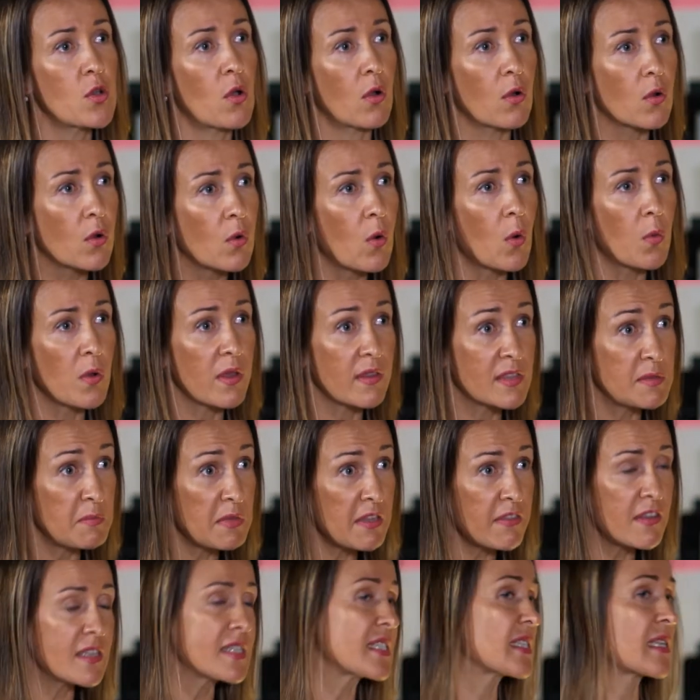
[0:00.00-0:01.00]

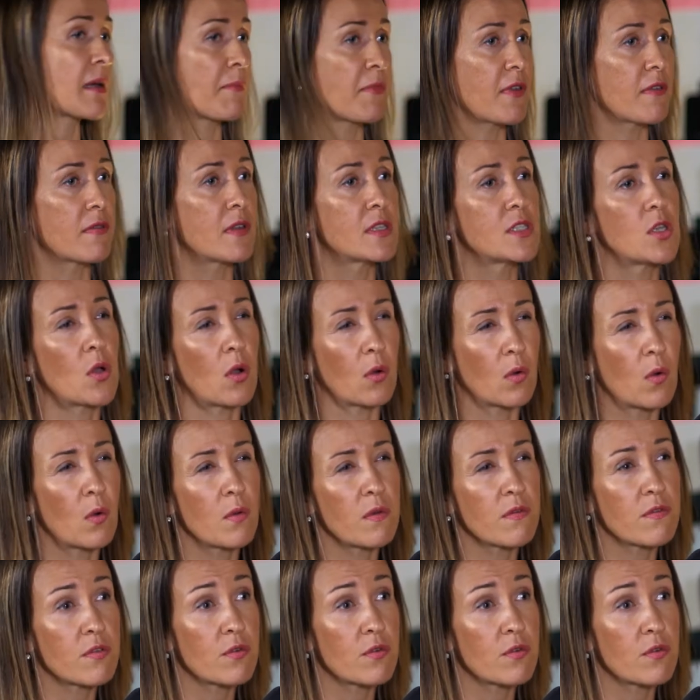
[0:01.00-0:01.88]
admit that something that you're going